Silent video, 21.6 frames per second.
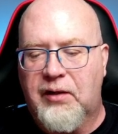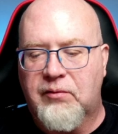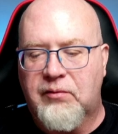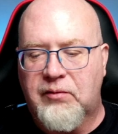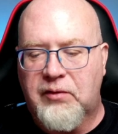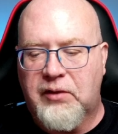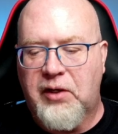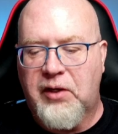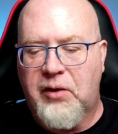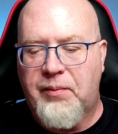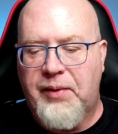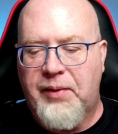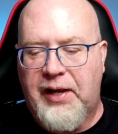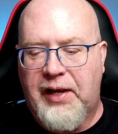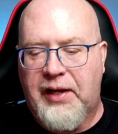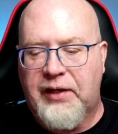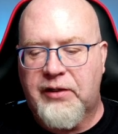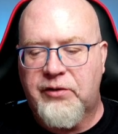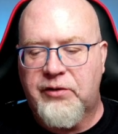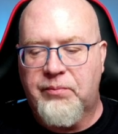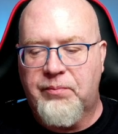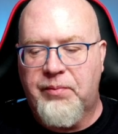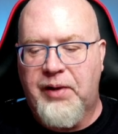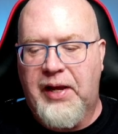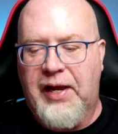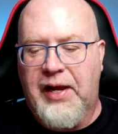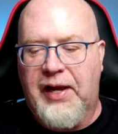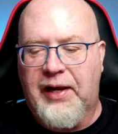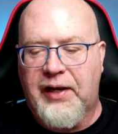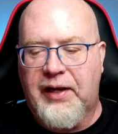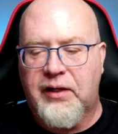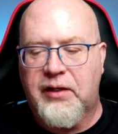go back
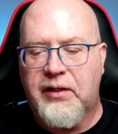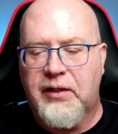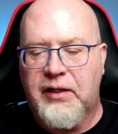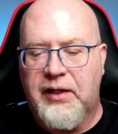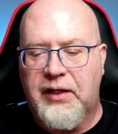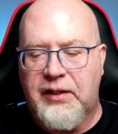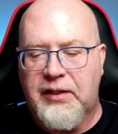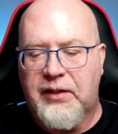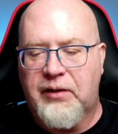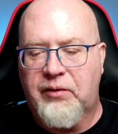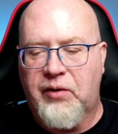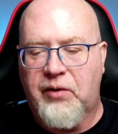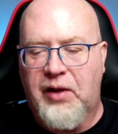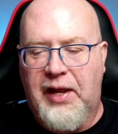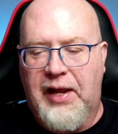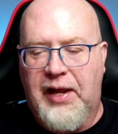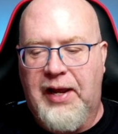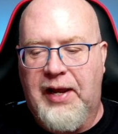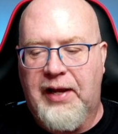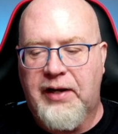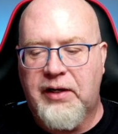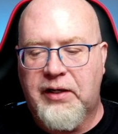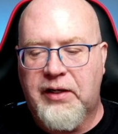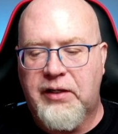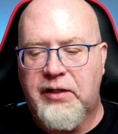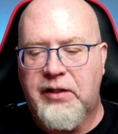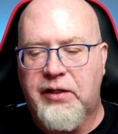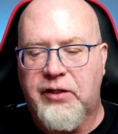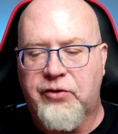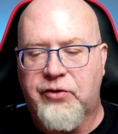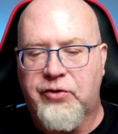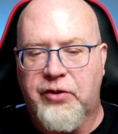and then add a
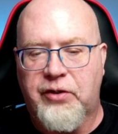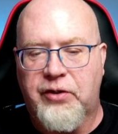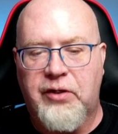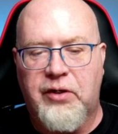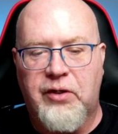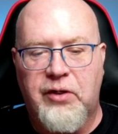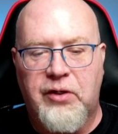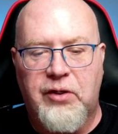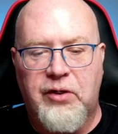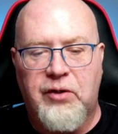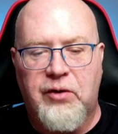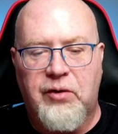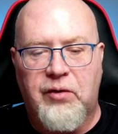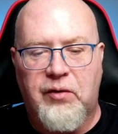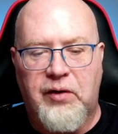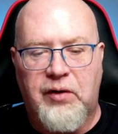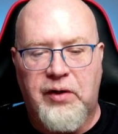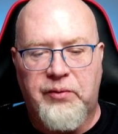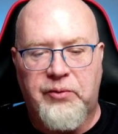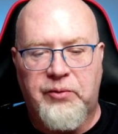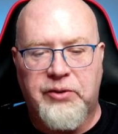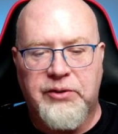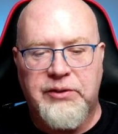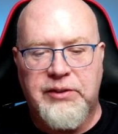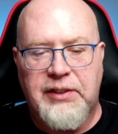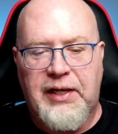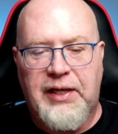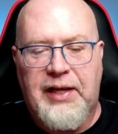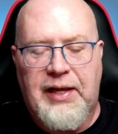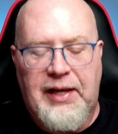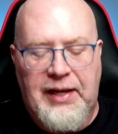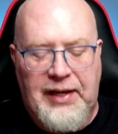condition. We will
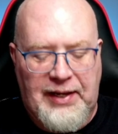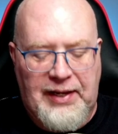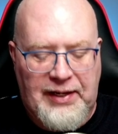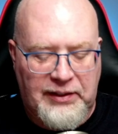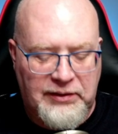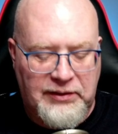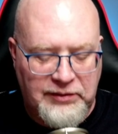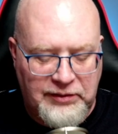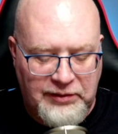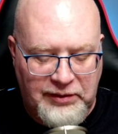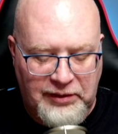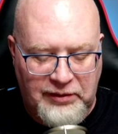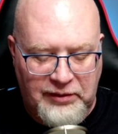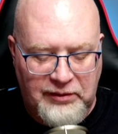say hexed